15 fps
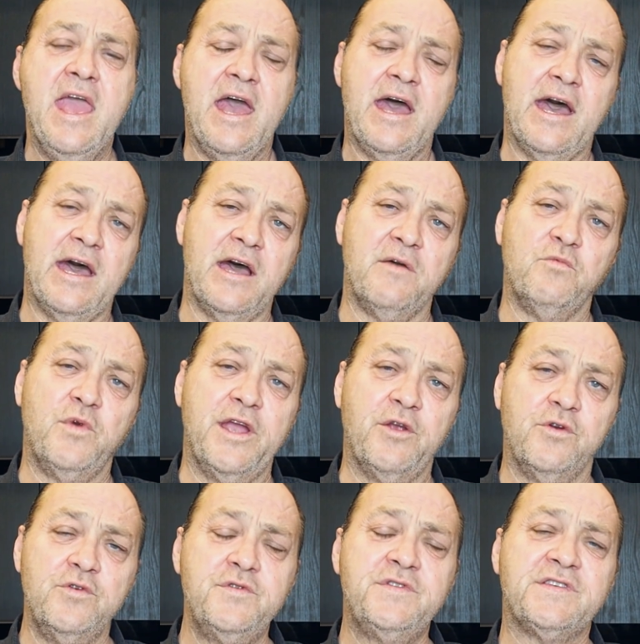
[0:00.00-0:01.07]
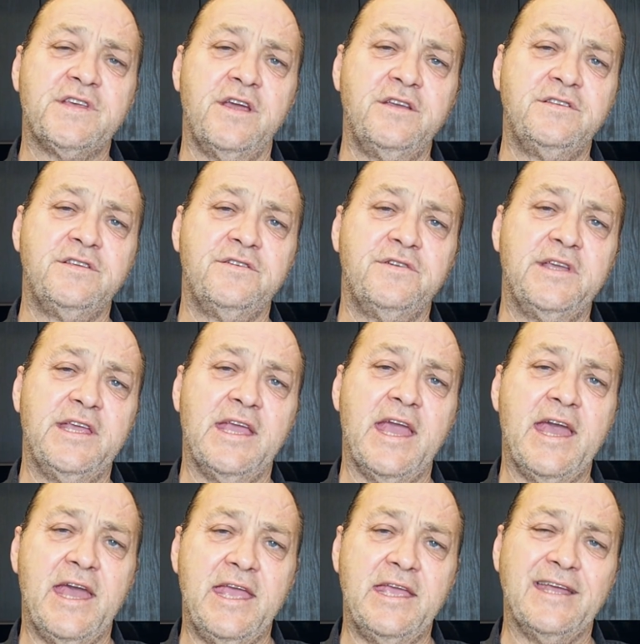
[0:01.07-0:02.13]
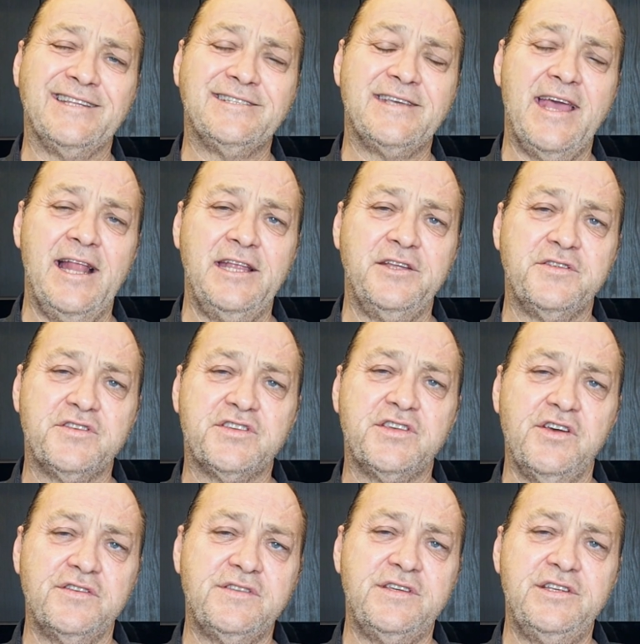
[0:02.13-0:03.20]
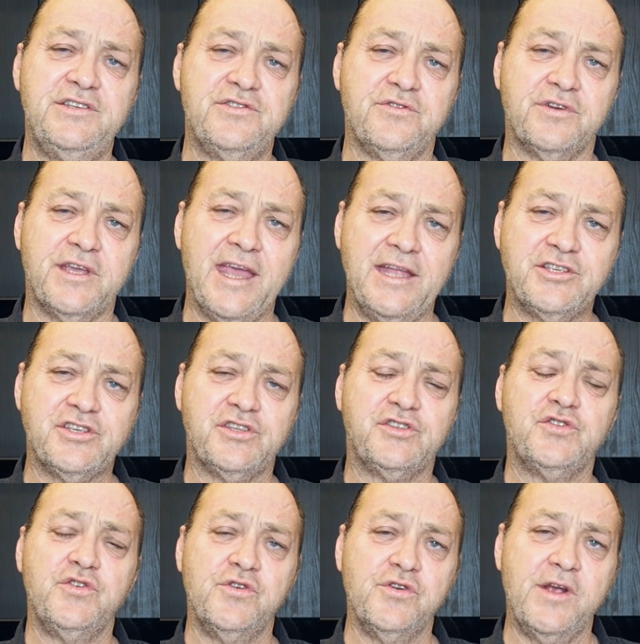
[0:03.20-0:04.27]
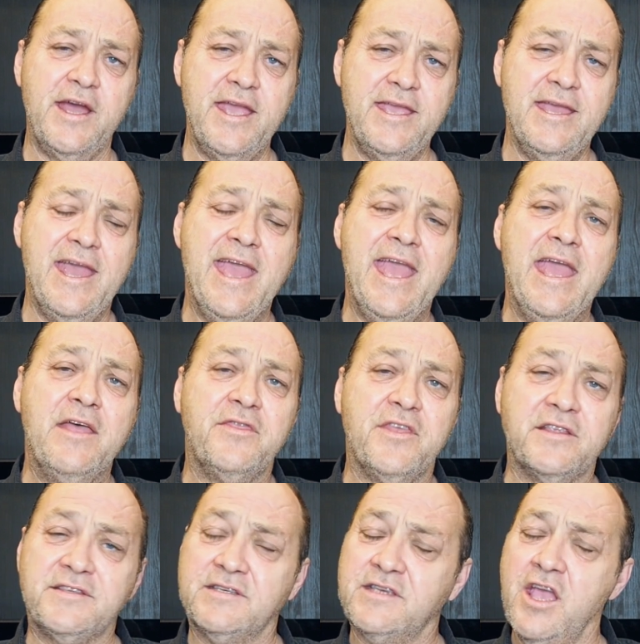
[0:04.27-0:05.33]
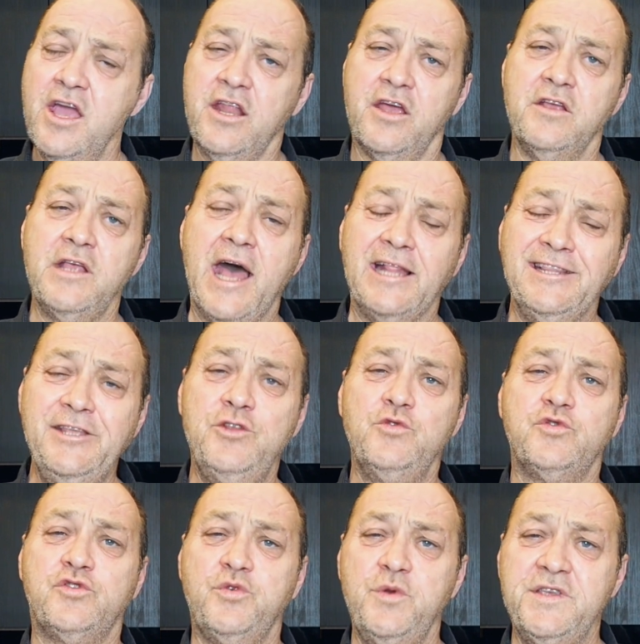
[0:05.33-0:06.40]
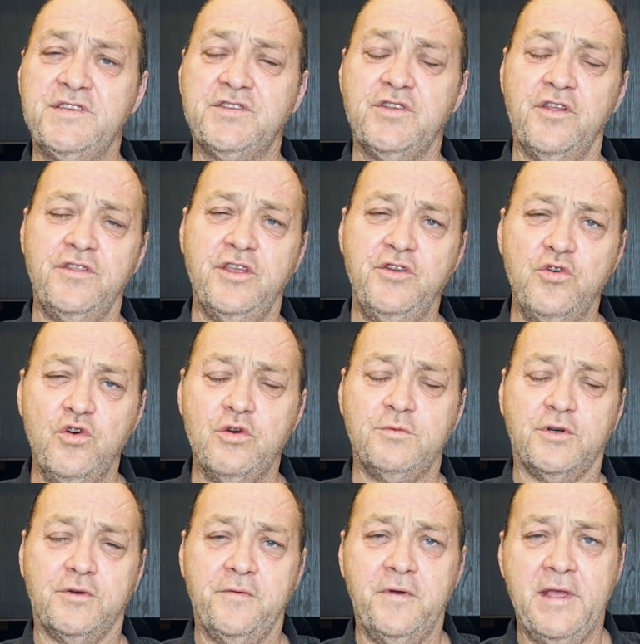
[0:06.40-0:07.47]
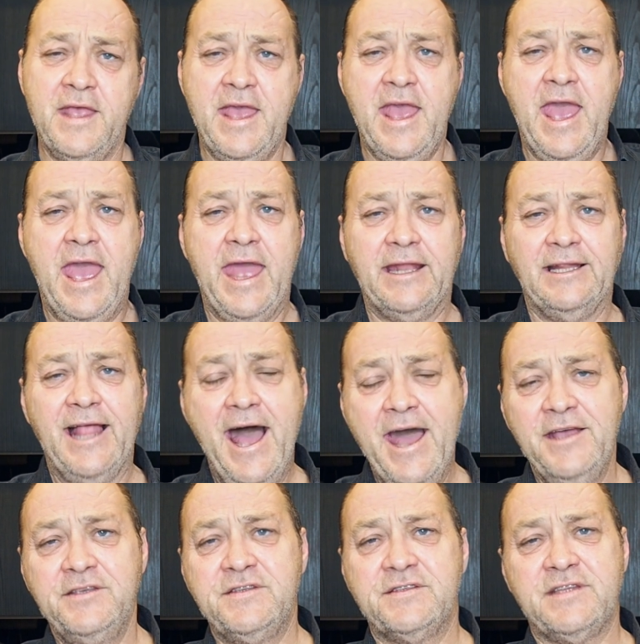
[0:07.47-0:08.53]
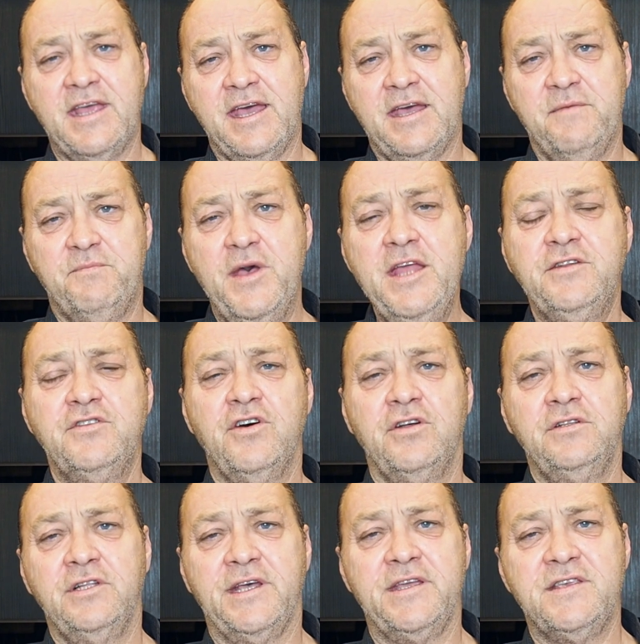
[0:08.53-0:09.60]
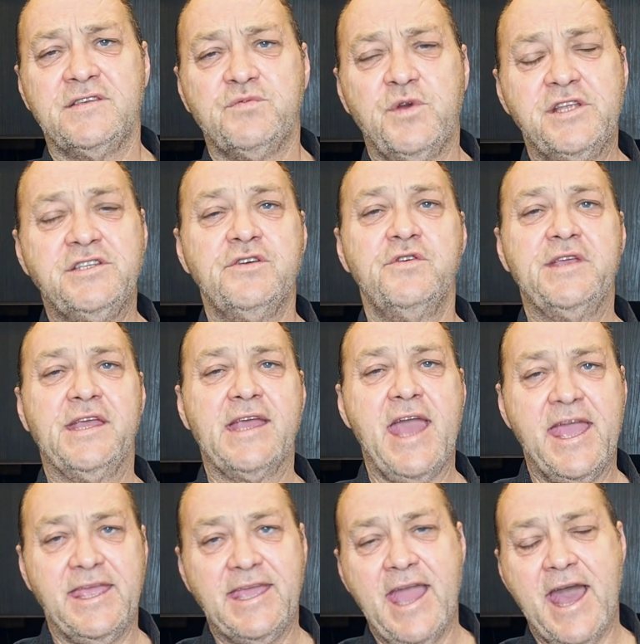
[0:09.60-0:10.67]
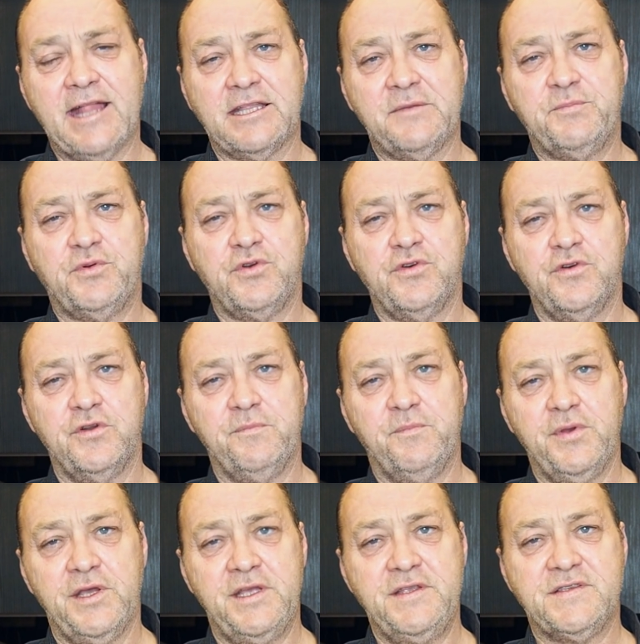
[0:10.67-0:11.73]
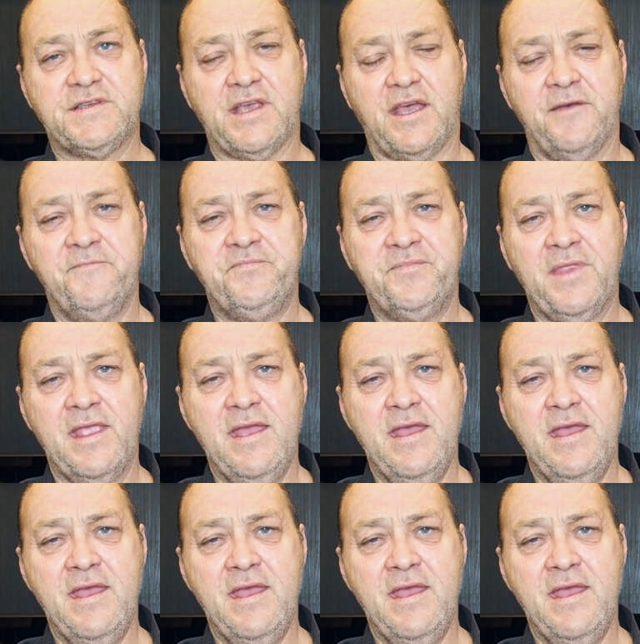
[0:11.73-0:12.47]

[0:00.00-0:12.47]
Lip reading: We're also doing an Italian sausage or cacciatore that's got a little twist on the normal. And last but not least, we're doing a garlic prawn pizza.